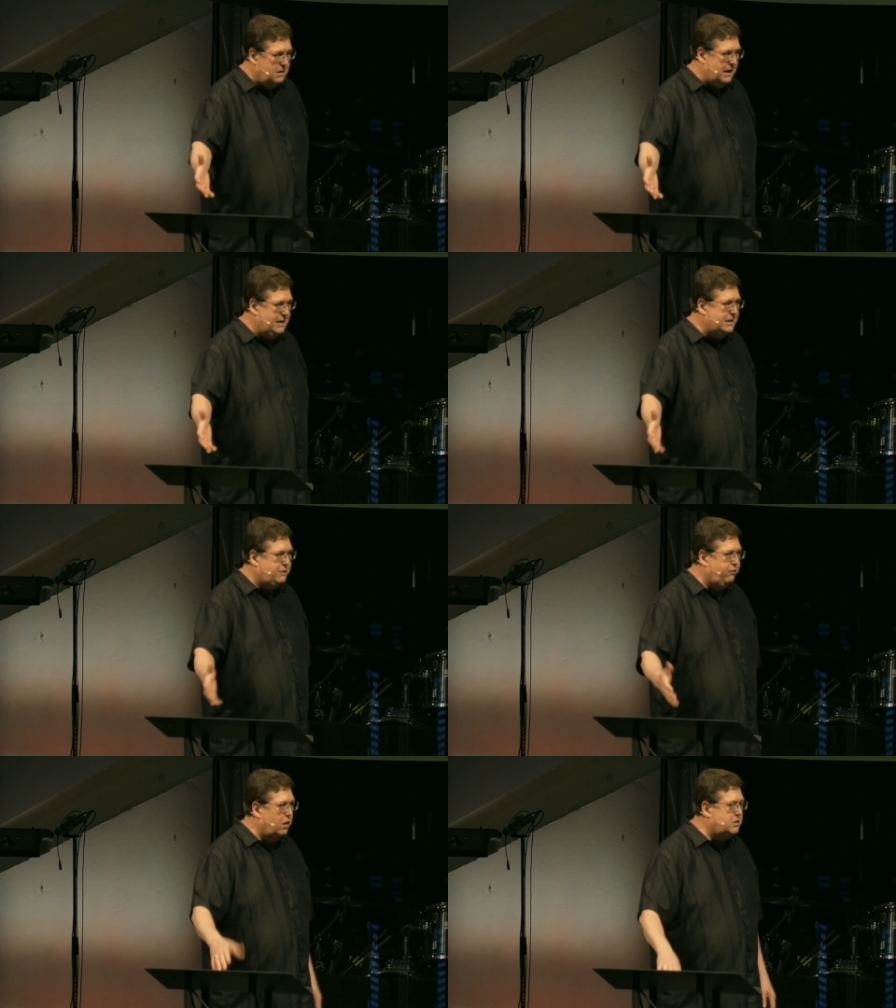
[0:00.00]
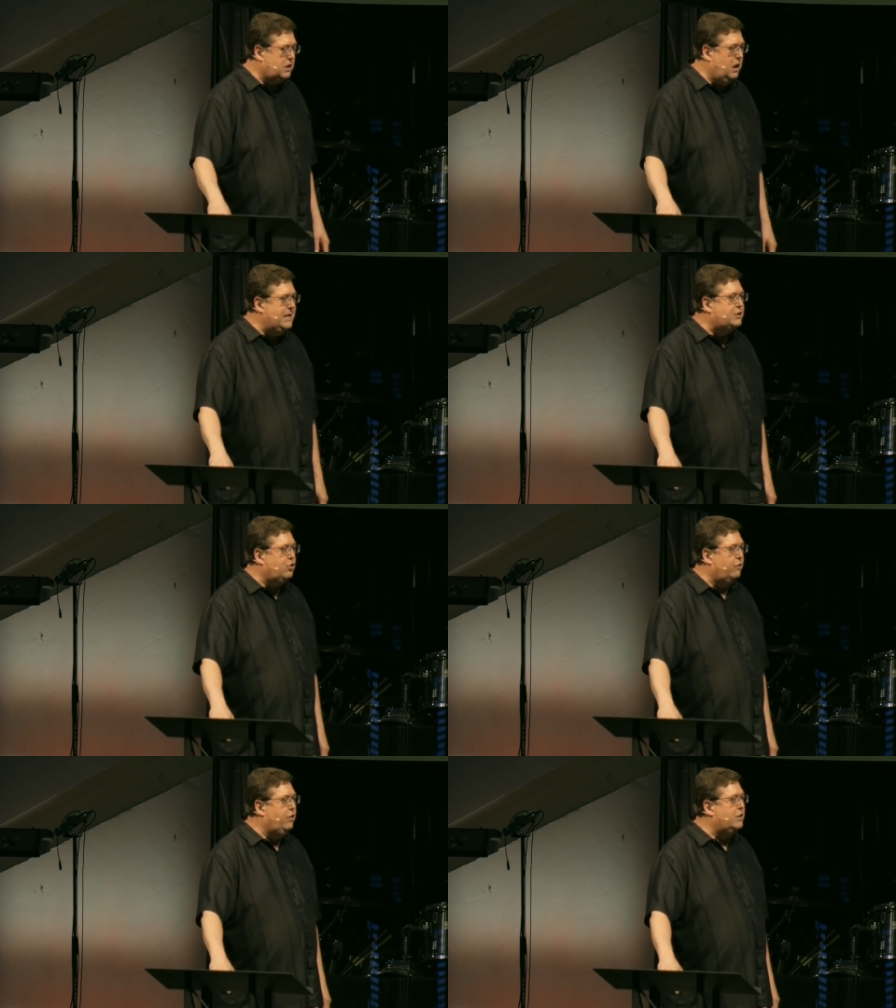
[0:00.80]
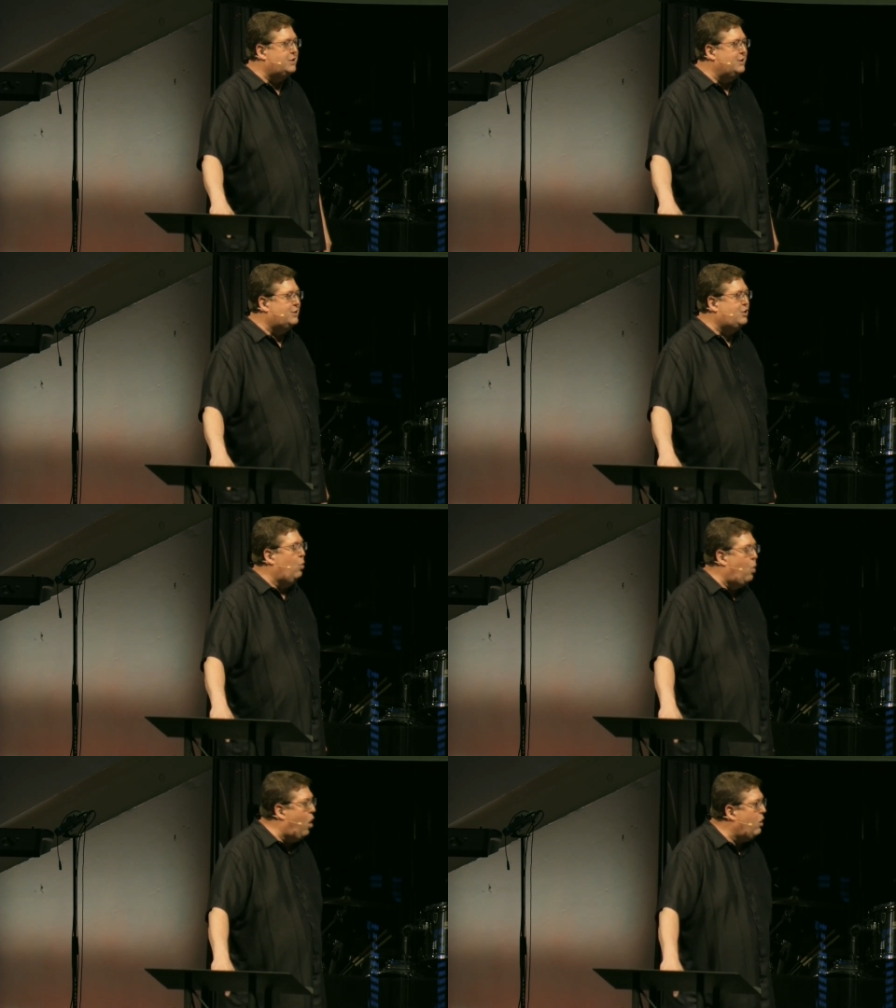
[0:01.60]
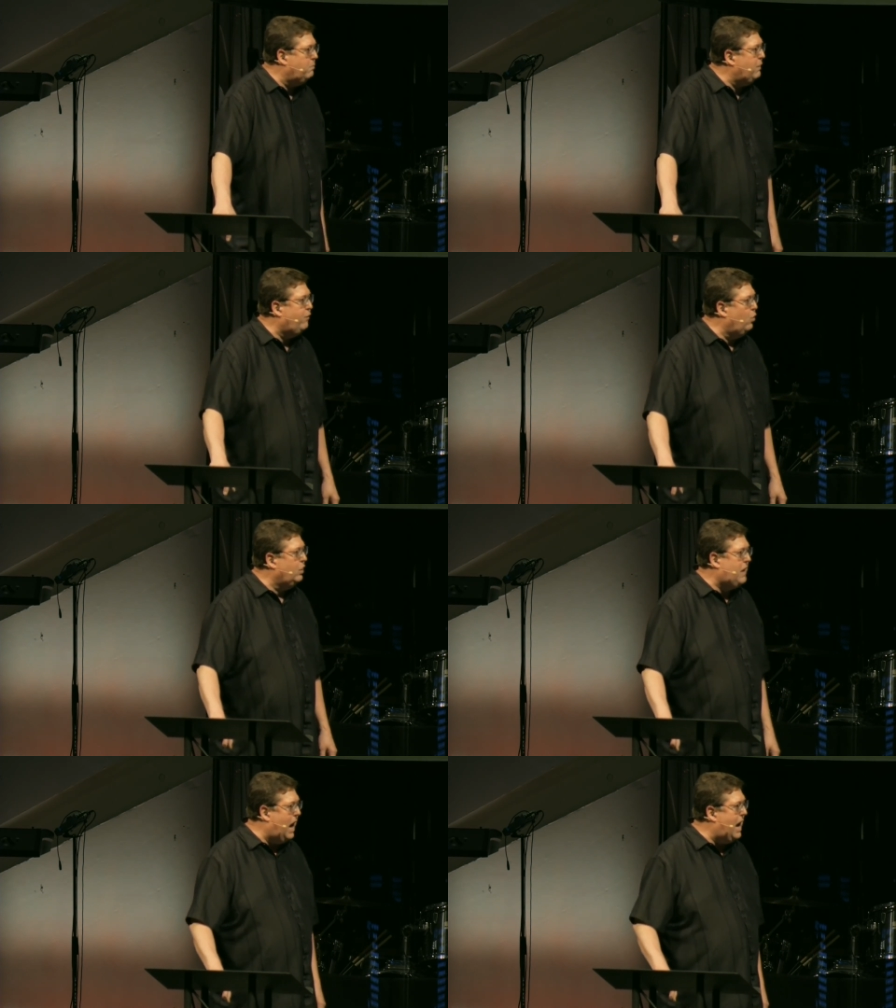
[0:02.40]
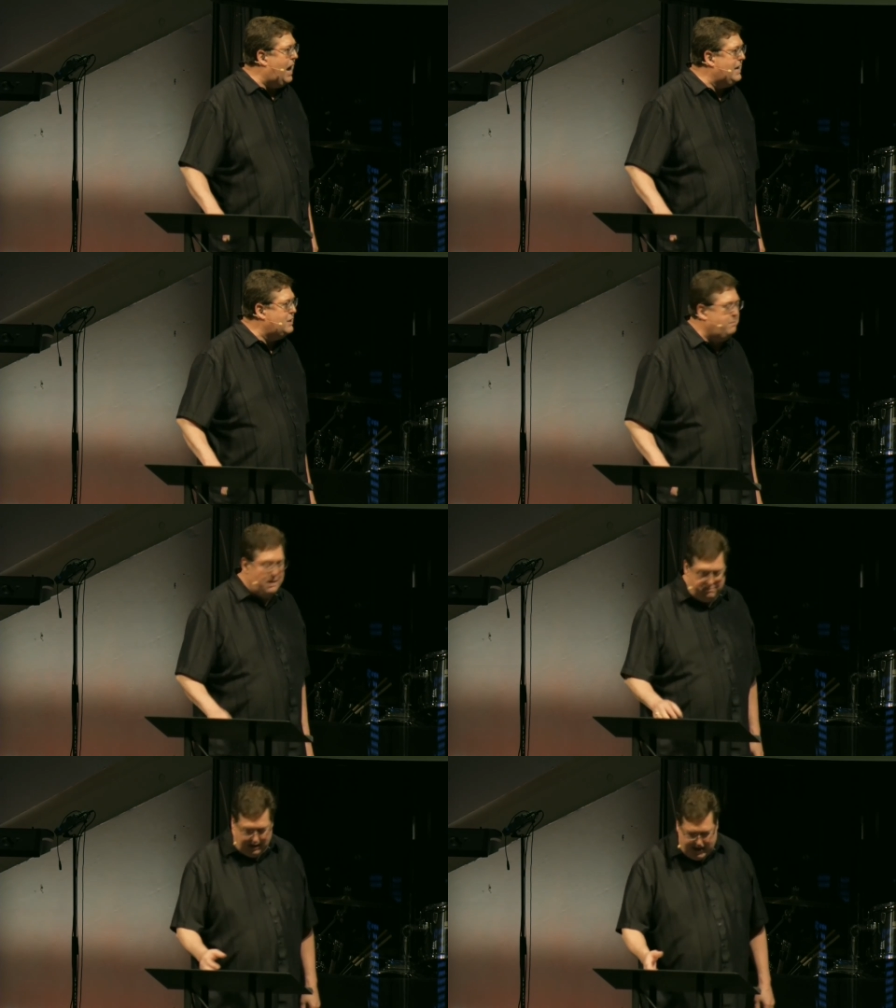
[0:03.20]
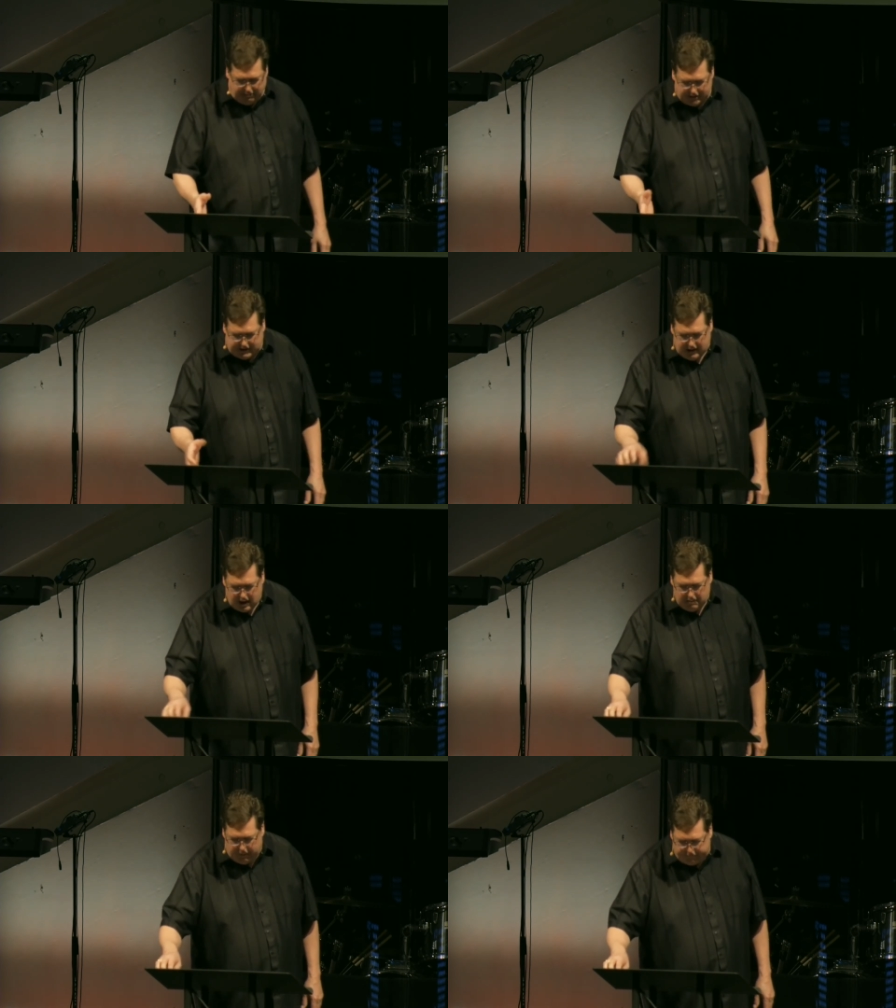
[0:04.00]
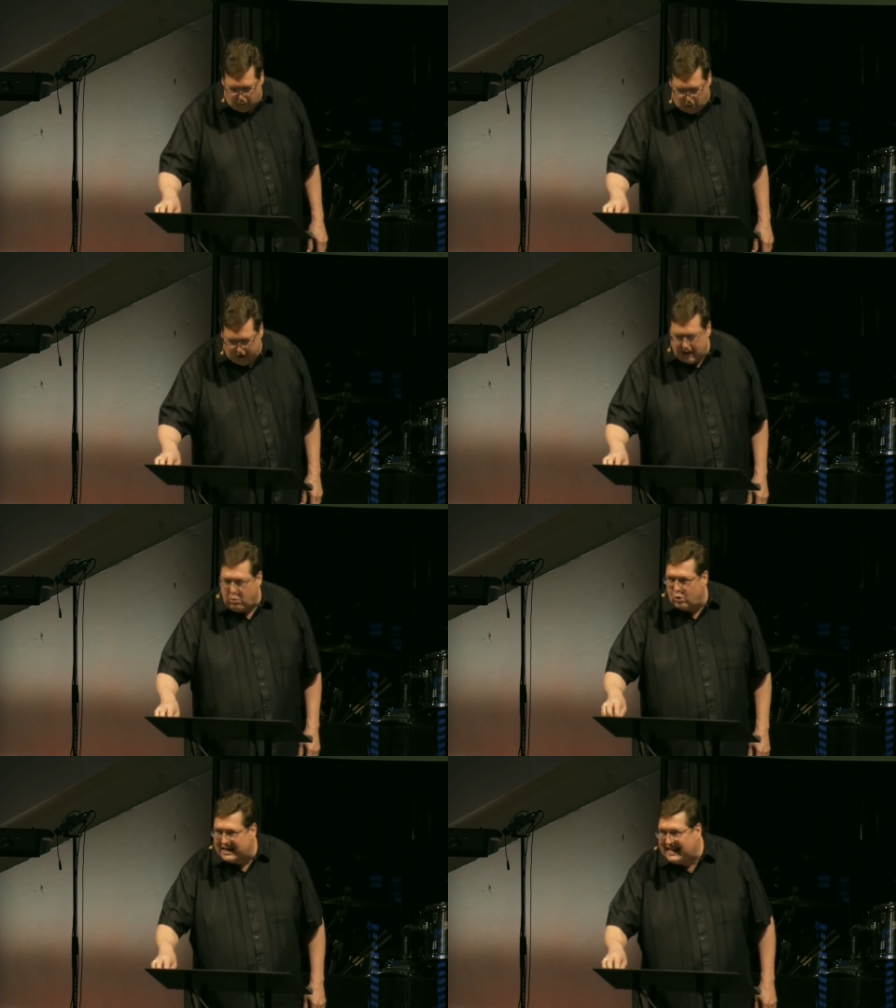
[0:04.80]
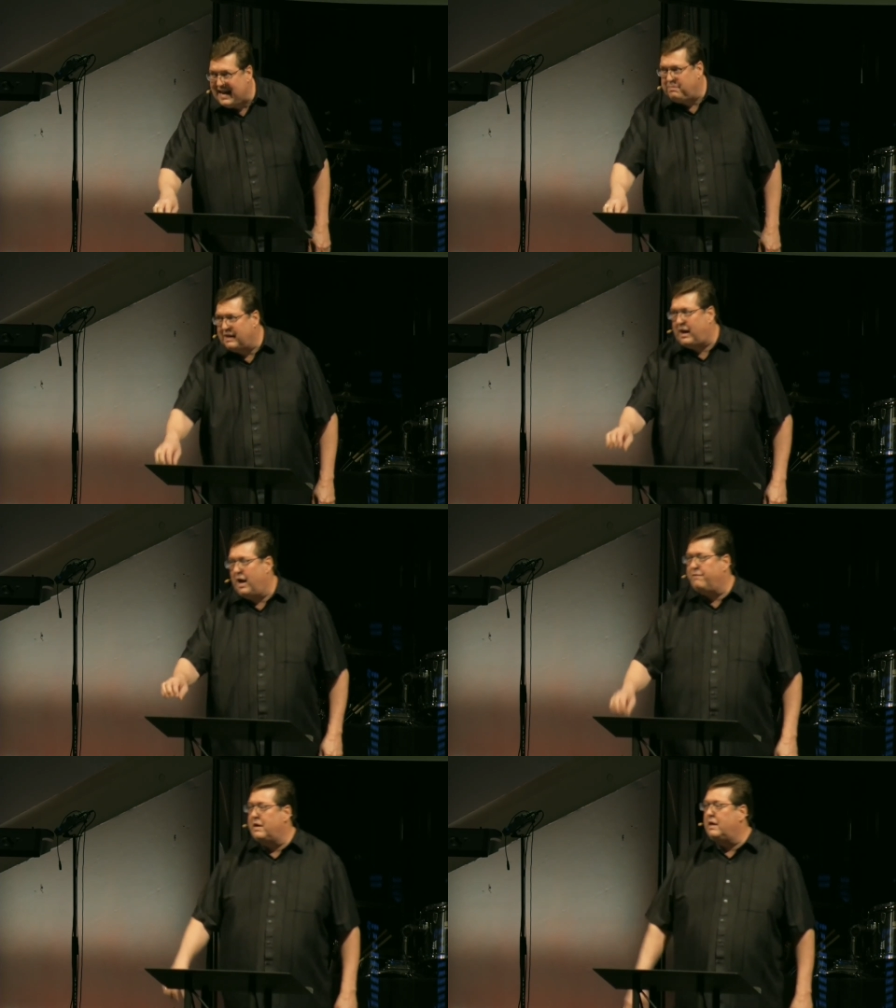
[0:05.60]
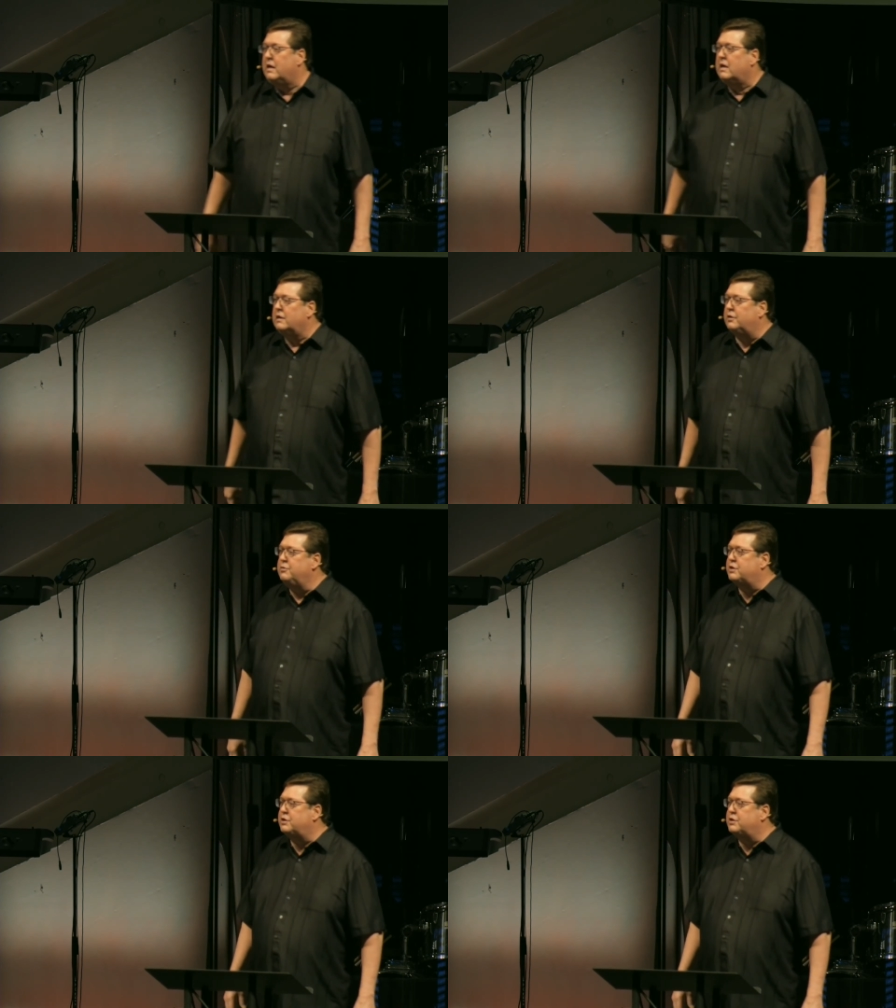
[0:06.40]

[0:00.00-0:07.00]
and these first initial verses to walk before God and to be blameless before him or to keep the covenant through